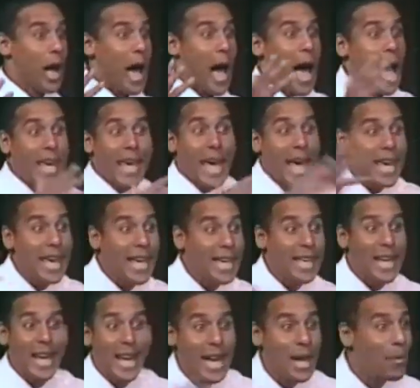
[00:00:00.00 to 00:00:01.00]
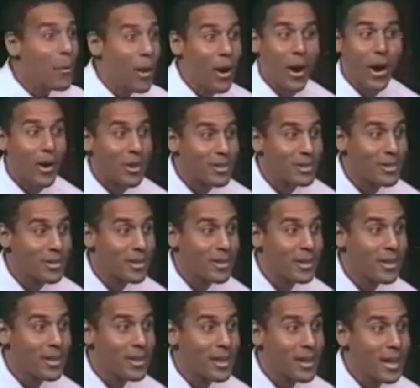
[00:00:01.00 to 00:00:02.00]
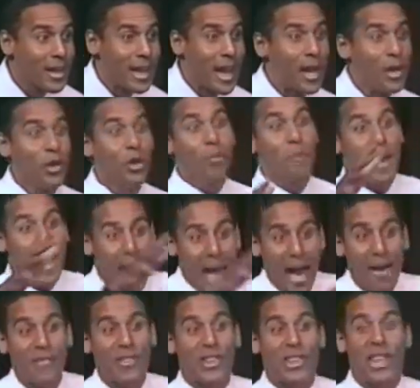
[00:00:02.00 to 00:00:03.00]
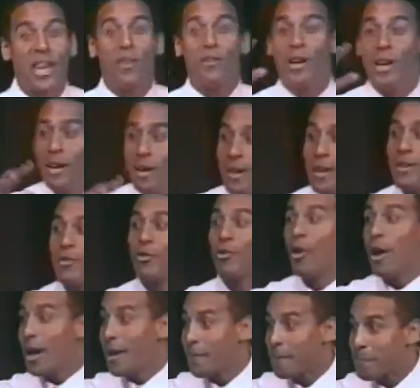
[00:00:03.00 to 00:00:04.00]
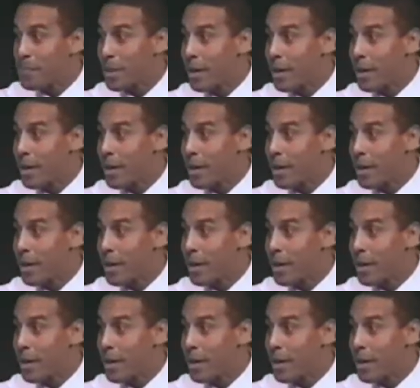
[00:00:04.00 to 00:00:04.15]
I can't get that anywhere else. Now, you may have a theory. Great.